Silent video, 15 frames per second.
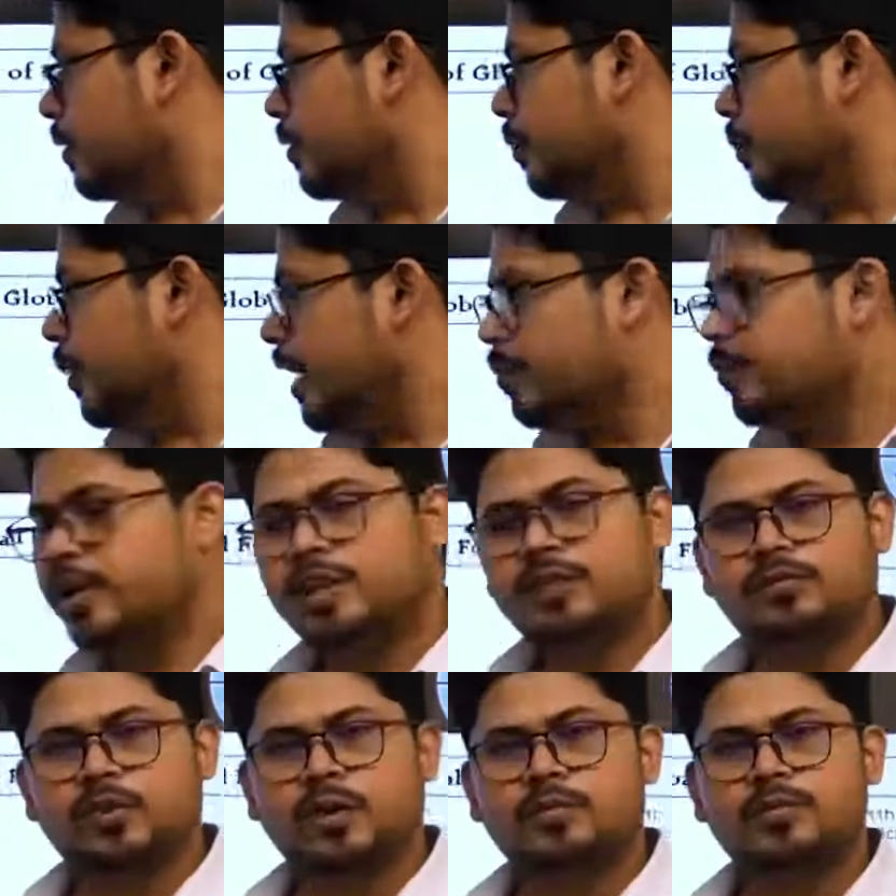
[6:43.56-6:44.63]
make money
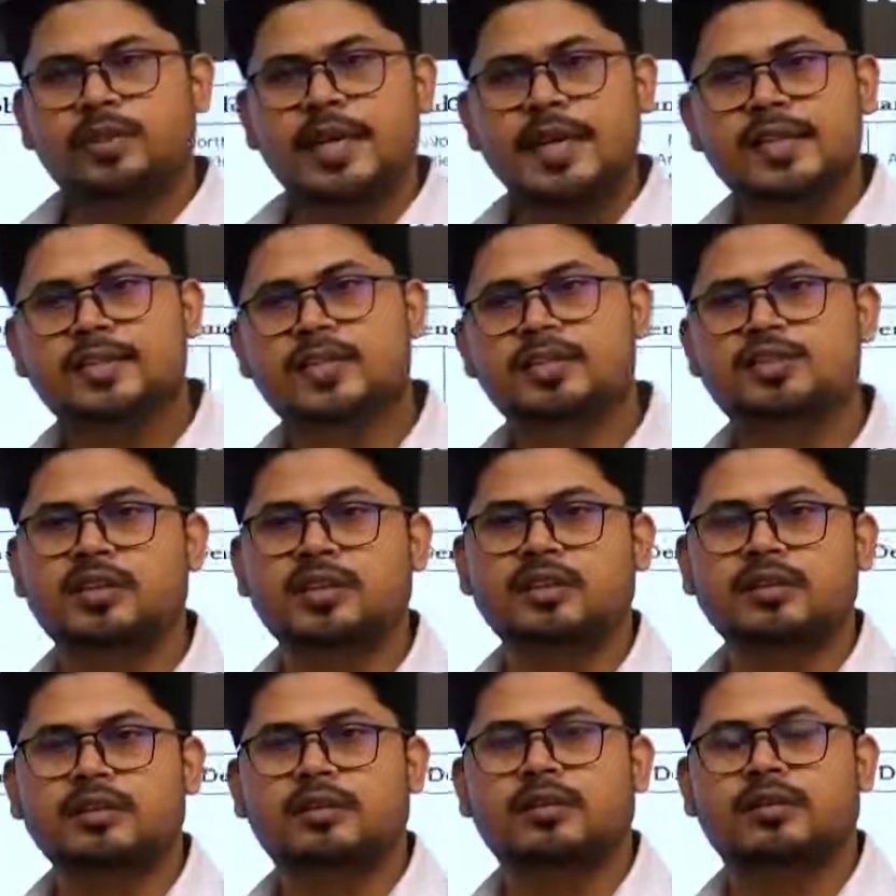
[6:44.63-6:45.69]
from the
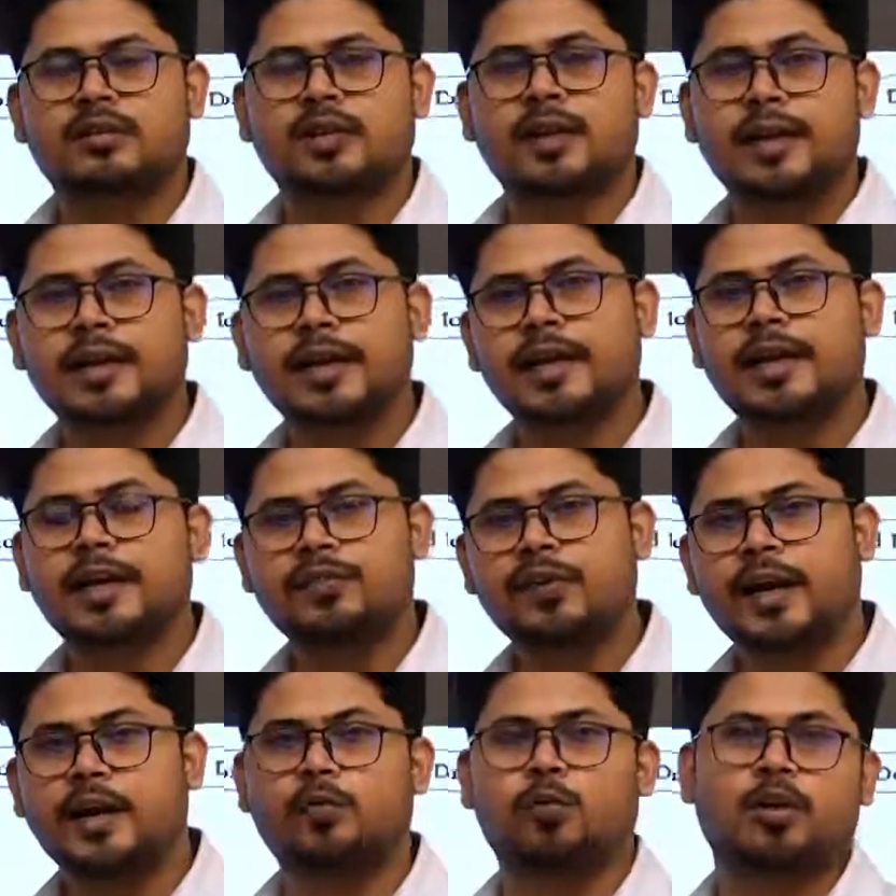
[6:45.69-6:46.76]
existing relative
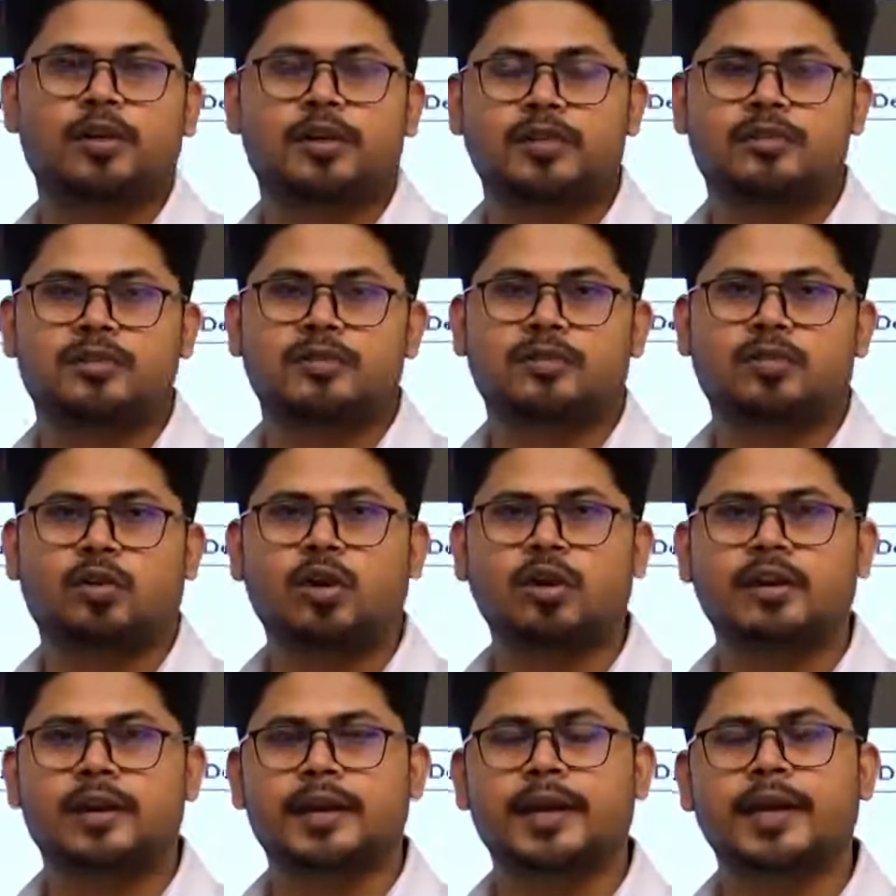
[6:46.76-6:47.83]
advantages or
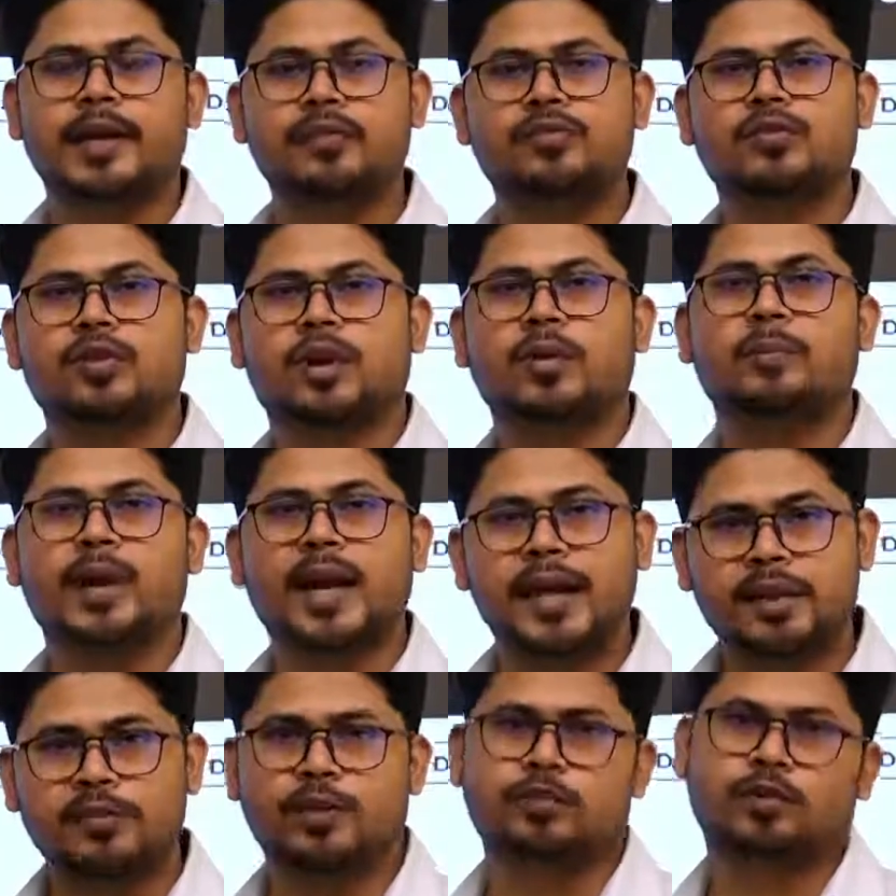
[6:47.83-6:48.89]
relative
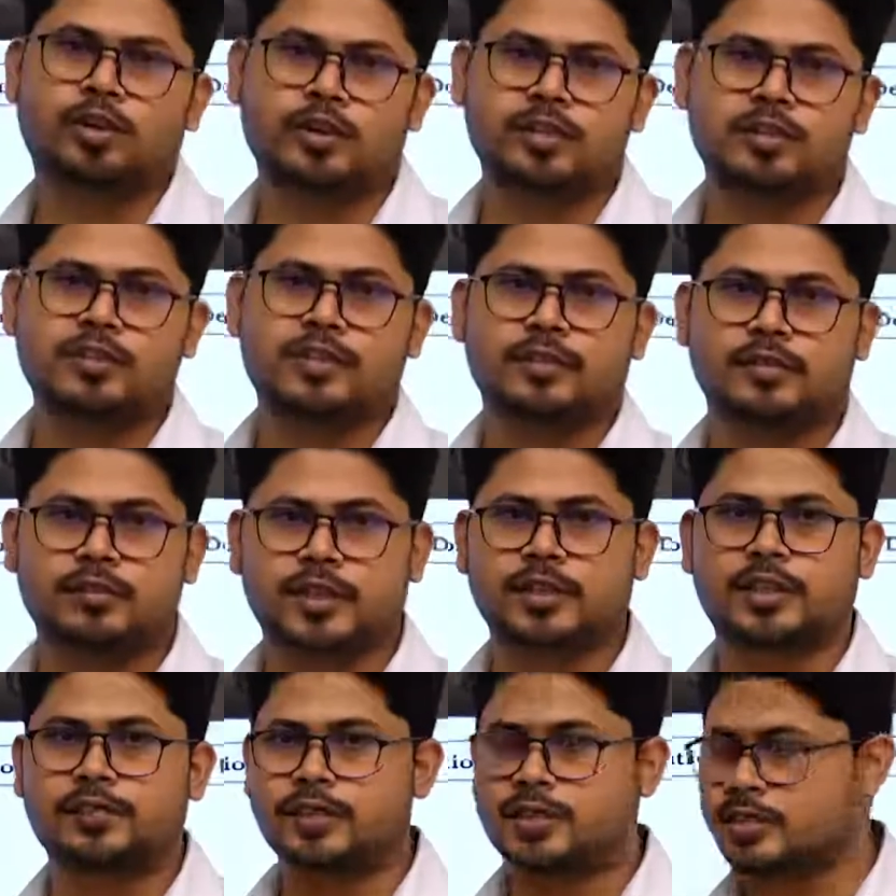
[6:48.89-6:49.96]
comparative advantages,
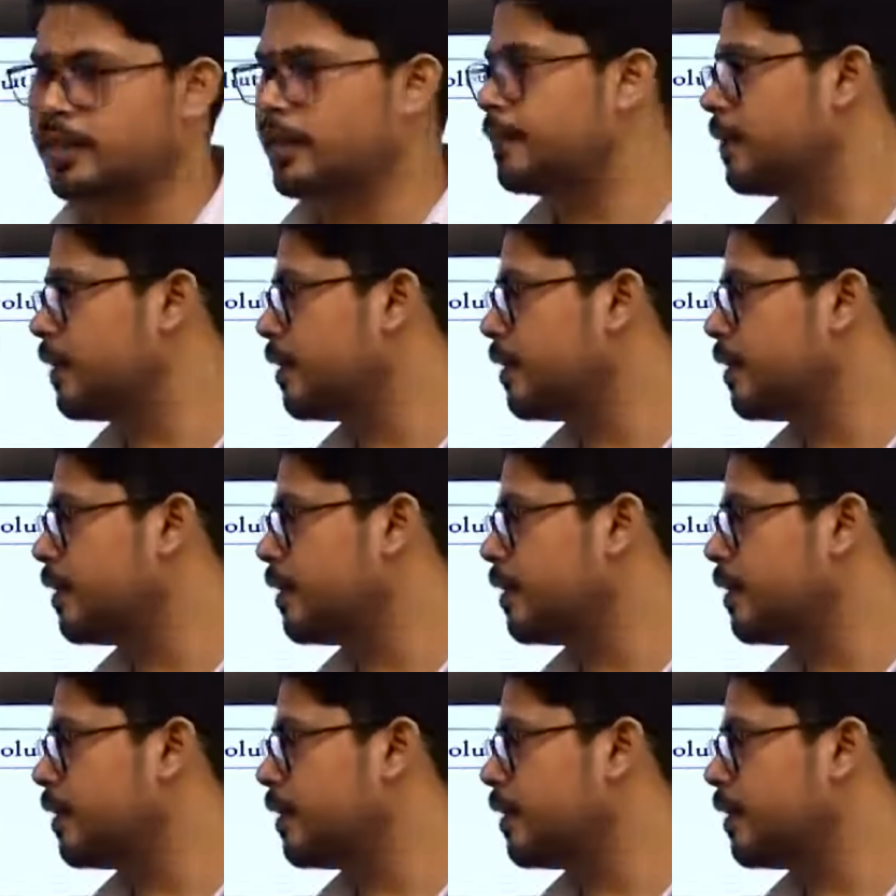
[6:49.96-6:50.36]
rather we say.